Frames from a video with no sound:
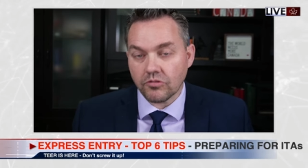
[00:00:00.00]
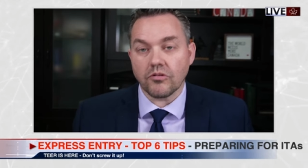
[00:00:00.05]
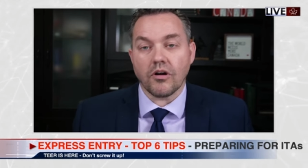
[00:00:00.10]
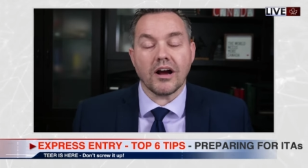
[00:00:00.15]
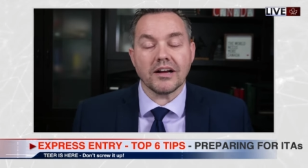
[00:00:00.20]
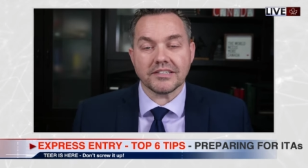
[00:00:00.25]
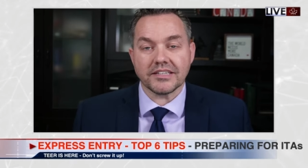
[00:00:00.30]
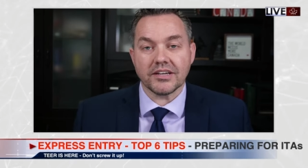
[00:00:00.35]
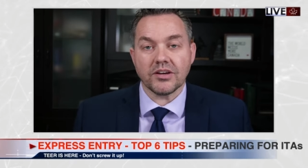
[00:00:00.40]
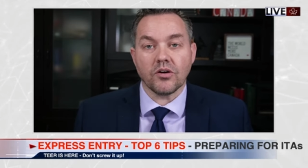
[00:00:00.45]

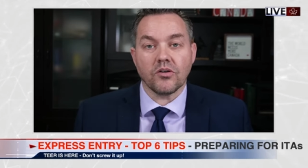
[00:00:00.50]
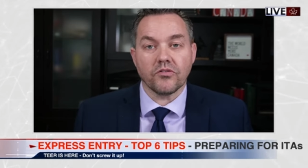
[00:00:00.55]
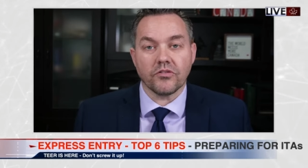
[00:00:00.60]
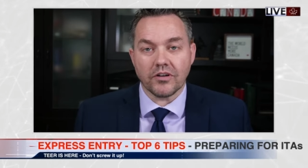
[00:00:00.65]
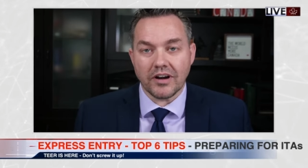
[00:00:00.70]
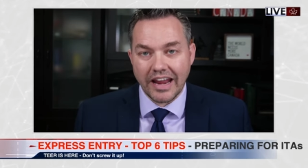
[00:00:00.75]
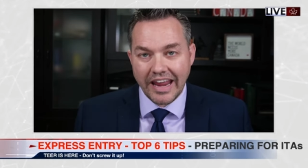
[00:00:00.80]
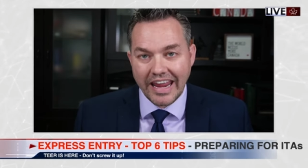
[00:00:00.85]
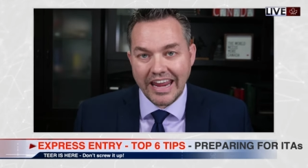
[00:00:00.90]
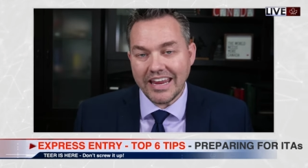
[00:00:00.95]
crossing
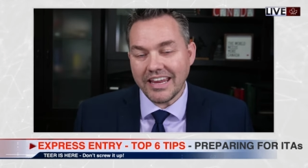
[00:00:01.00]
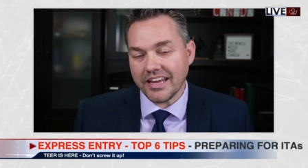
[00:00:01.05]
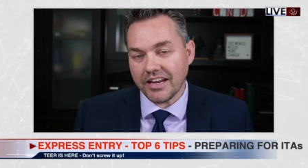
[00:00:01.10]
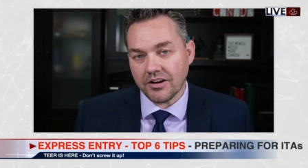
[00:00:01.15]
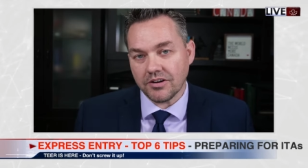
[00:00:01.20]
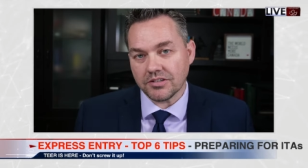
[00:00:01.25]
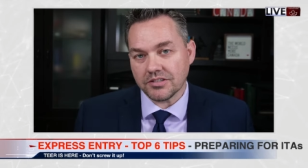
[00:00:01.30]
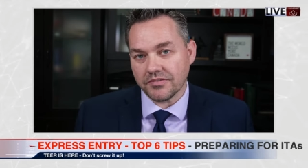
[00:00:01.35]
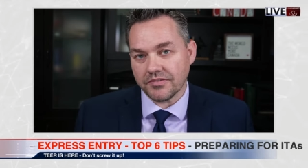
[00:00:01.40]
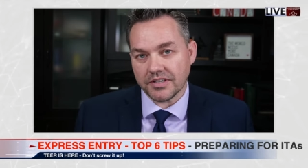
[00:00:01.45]
over
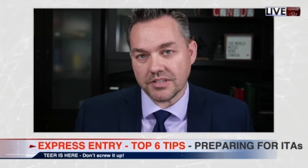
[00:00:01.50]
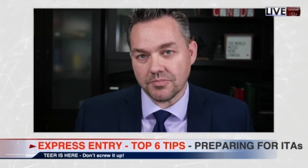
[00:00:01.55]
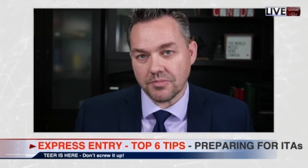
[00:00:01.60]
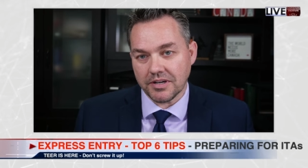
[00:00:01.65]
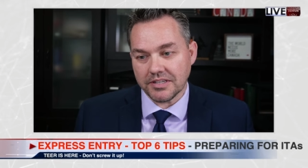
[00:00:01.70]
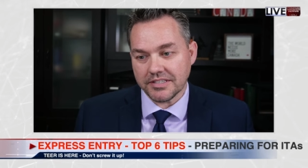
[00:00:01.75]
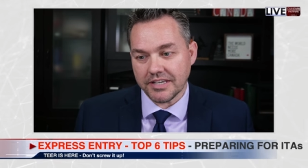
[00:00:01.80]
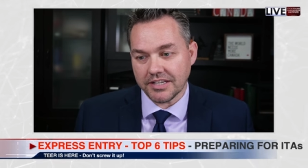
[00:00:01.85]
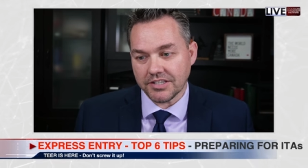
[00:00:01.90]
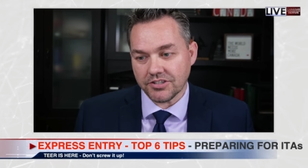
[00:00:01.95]
eight years of
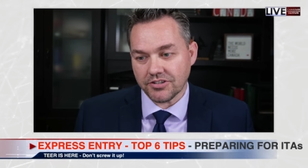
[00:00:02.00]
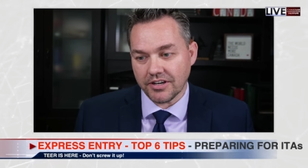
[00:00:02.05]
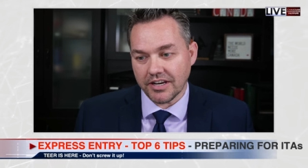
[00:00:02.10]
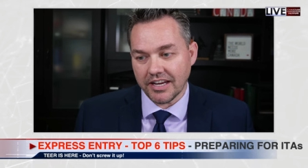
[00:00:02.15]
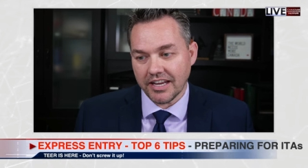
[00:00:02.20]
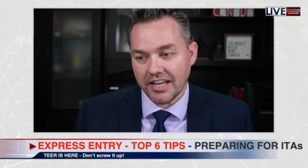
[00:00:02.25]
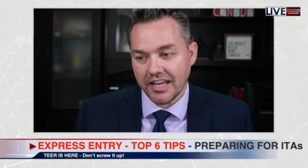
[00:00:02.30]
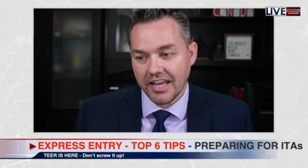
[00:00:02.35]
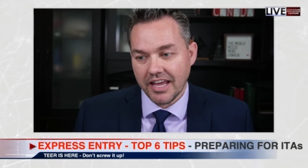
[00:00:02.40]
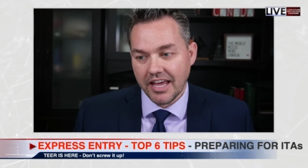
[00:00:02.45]
Express
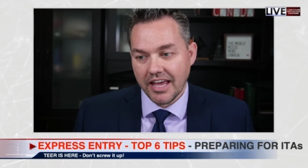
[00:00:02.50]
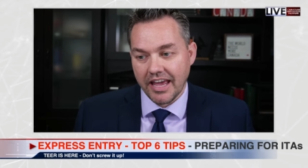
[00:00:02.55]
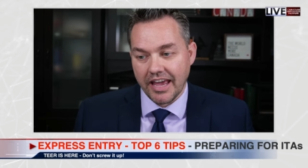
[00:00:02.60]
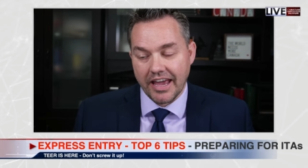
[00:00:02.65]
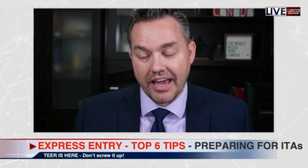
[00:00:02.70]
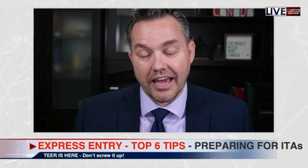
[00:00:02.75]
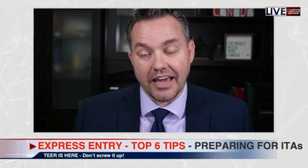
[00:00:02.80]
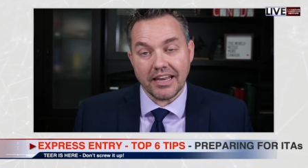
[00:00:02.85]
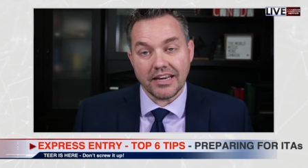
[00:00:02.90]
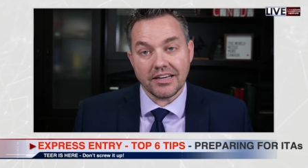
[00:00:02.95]
Entry.
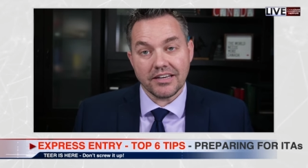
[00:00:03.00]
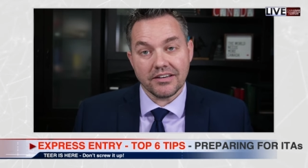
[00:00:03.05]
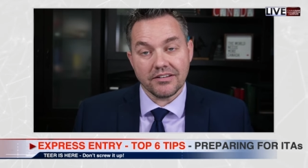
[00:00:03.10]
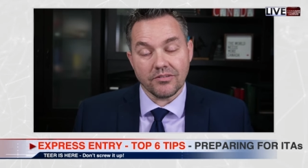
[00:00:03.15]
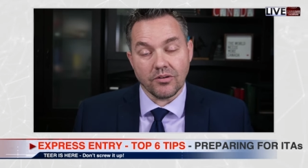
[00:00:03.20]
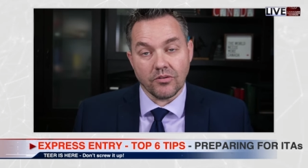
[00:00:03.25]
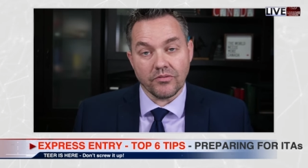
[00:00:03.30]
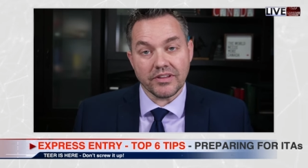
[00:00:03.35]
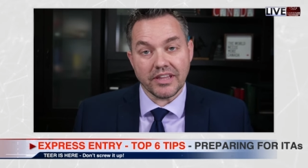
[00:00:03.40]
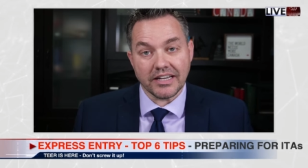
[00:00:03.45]

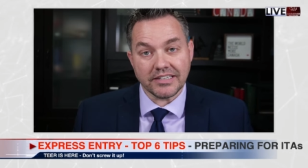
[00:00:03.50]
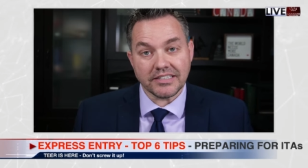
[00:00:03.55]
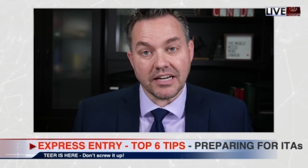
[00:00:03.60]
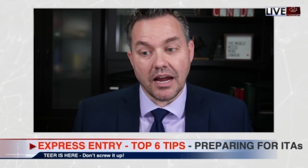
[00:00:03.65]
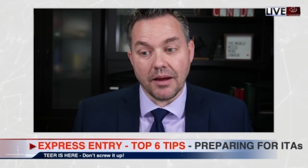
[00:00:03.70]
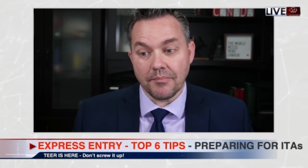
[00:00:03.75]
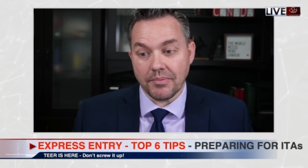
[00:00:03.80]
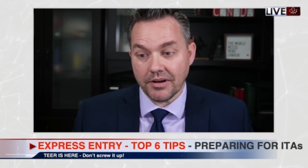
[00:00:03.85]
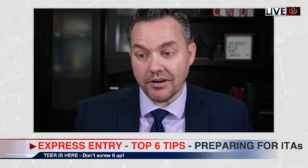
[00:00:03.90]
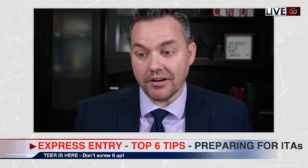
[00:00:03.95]
And over
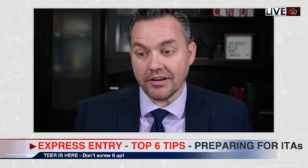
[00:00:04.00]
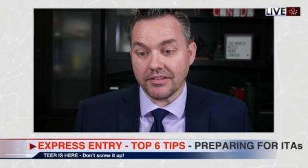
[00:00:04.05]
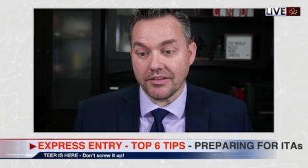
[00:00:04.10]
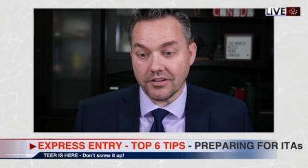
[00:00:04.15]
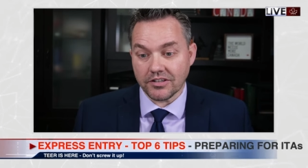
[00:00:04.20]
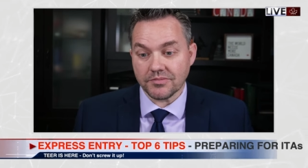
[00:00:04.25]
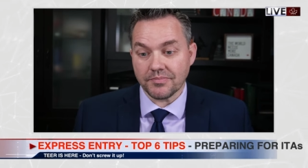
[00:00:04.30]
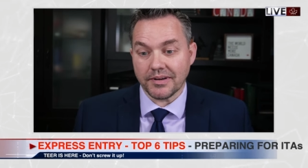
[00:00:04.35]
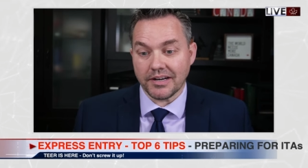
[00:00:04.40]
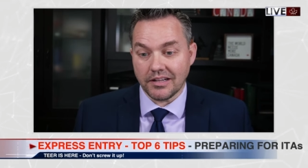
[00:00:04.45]
that time
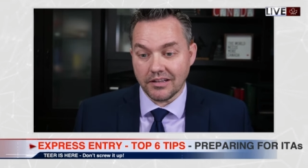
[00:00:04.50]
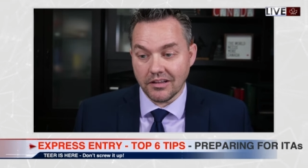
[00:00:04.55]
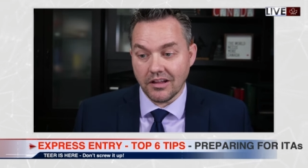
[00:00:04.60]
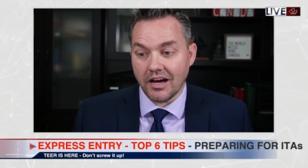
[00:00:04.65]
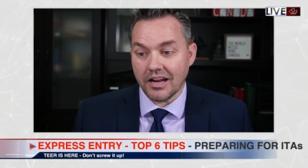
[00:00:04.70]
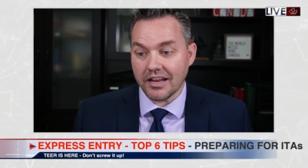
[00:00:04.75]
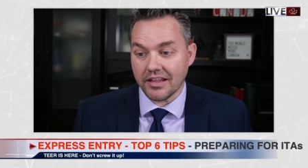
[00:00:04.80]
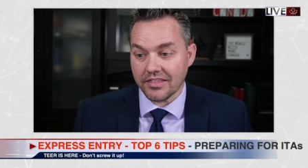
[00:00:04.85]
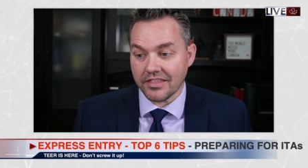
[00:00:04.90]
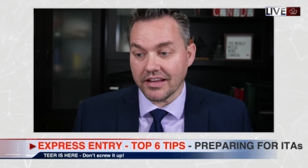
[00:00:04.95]
period, there's been
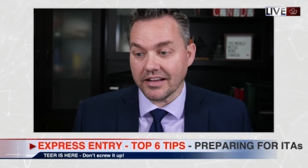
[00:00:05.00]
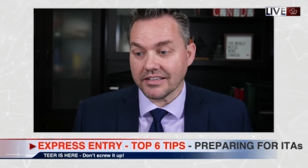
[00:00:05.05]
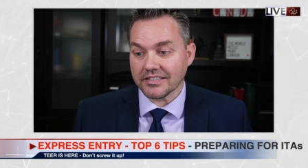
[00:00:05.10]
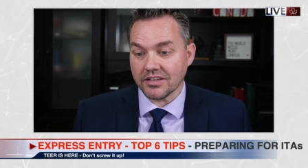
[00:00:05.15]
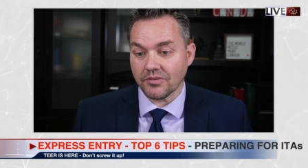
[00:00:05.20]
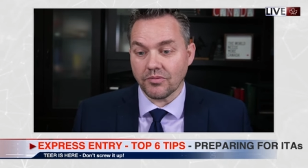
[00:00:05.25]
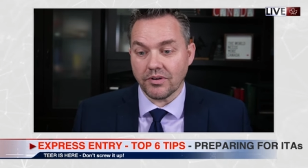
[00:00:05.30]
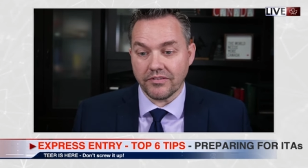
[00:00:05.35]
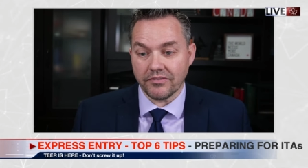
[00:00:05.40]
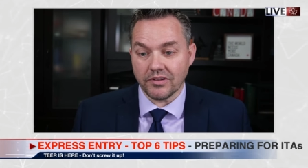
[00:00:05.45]
a lot of
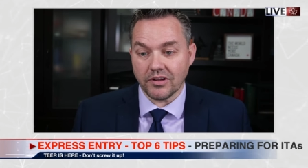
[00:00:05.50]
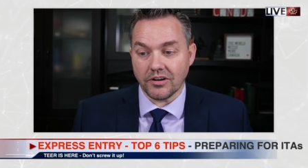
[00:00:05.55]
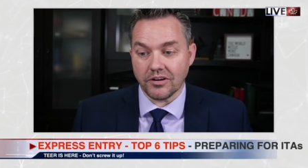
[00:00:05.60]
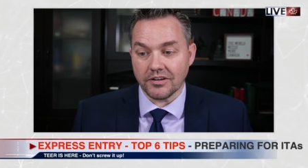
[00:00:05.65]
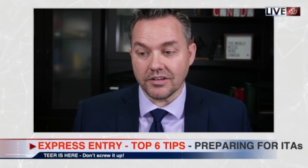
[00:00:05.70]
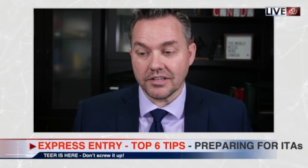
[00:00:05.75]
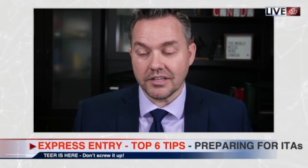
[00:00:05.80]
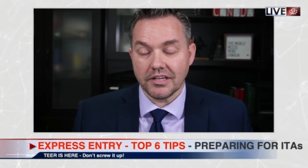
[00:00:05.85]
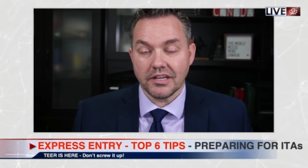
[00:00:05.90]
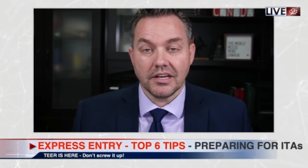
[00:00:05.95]
things that we've
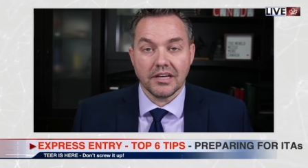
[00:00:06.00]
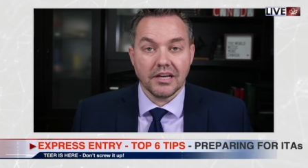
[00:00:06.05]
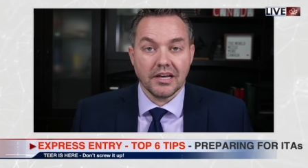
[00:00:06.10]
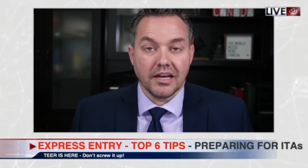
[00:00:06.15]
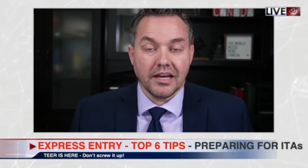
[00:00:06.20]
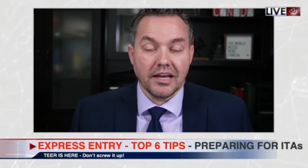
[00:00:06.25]
learned.